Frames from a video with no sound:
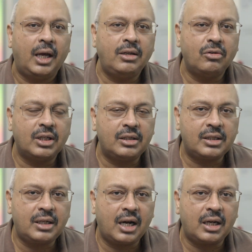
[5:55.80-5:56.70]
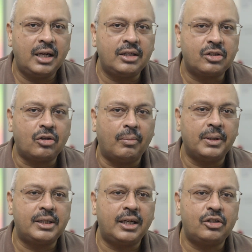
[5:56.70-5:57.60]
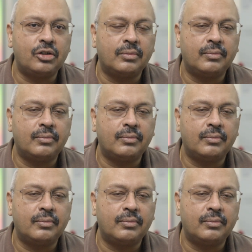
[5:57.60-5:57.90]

and you can start and stop a session.